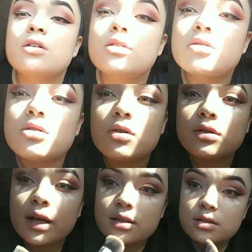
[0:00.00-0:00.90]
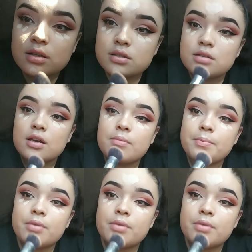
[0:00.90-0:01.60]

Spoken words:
So that's a tip.